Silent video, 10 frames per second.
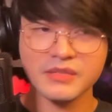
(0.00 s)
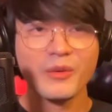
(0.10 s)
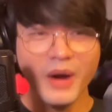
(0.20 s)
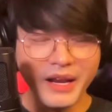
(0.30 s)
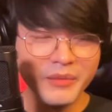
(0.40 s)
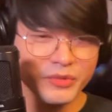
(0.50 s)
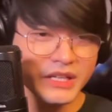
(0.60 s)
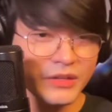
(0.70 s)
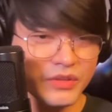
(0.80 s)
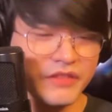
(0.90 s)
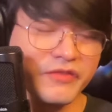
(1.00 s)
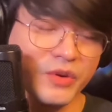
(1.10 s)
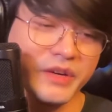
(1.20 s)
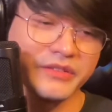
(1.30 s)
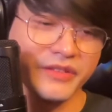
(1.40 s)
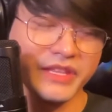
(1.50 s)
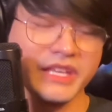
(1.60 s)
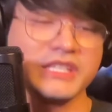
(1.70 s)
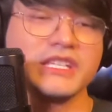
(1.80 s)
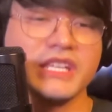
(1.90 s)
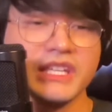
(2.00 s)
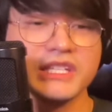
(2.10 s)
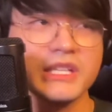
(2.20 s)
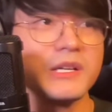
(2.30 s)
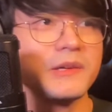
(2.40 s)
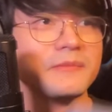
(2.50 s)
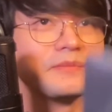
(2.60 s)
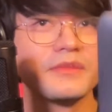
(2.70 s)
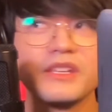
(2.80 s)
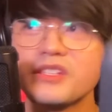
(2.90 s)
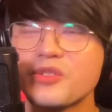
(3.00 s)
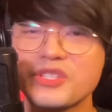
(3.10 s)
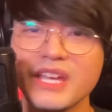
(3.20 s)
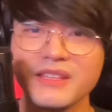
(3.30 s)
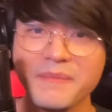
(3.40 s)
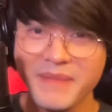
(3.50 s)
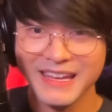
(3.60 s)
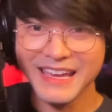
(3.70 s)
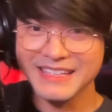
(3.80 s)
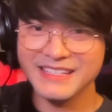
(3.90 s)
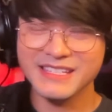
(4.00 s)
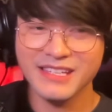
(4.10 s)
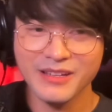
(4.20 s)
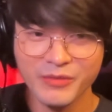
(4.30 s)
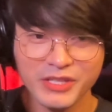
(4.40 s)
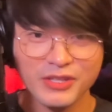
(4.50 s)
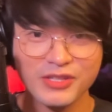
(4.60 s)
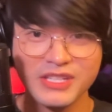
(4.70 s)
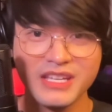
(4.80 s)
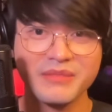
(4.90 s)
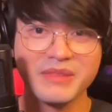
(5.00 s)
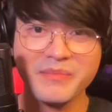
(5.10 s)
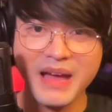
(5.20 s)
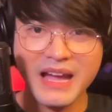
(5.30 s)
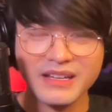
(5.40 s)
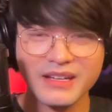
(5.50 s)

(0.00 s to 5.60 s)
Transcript: What I'm really looking forward to this is to set up my lights, which you see at the back.